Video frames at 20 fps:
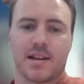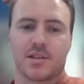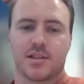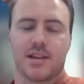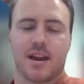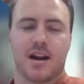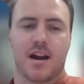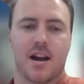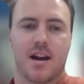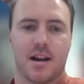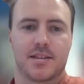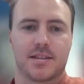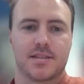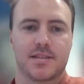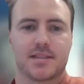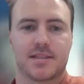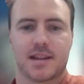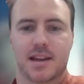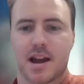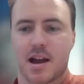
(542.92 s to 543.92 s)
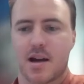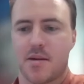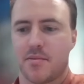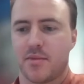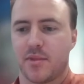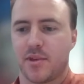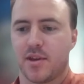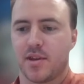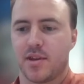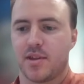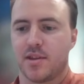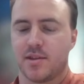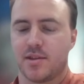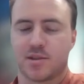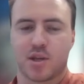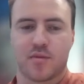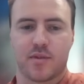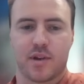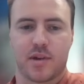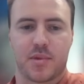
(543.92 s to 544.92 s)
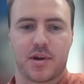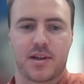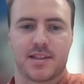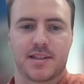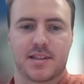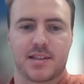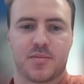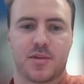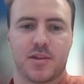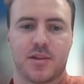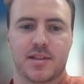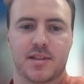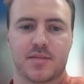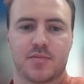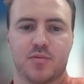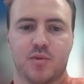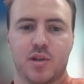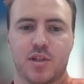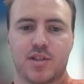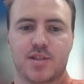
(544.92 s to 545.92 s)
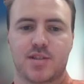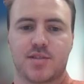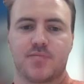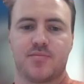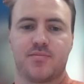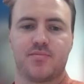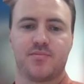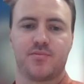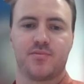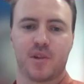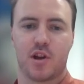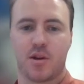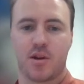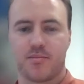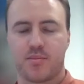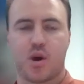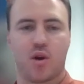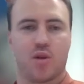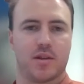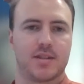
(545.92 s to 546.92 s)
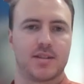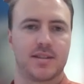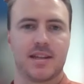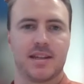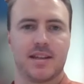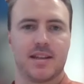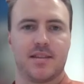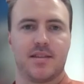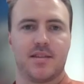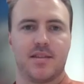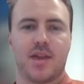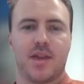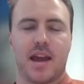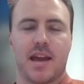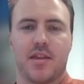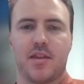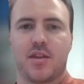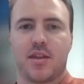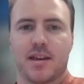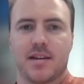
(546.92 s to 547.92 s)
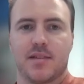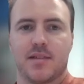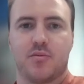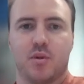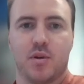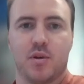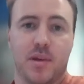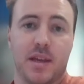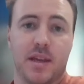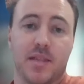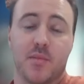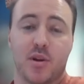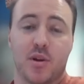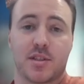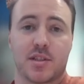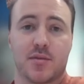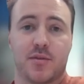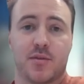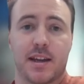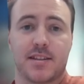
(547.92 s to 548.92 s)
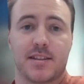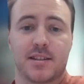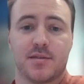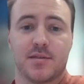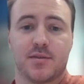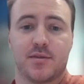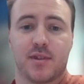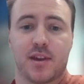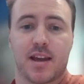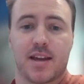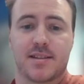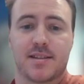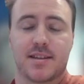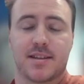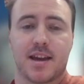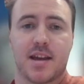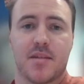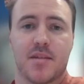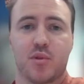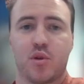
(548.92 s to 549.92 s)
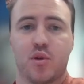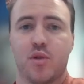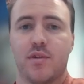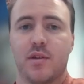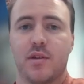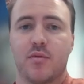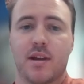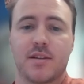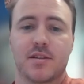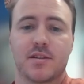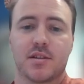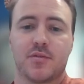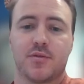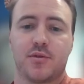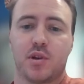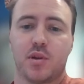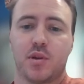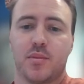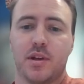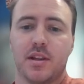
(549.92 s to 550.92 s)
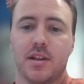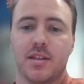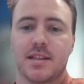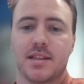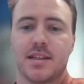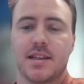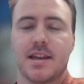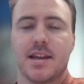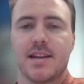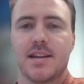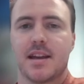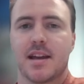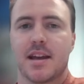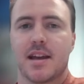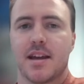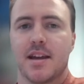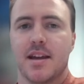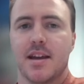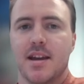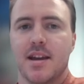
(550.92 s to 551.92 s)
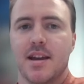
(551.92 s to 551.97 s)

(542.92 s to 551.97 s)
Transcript: actually asked um, the the survey participants which you know policy they think would be the most effective at uh, improving rental affordability and uh,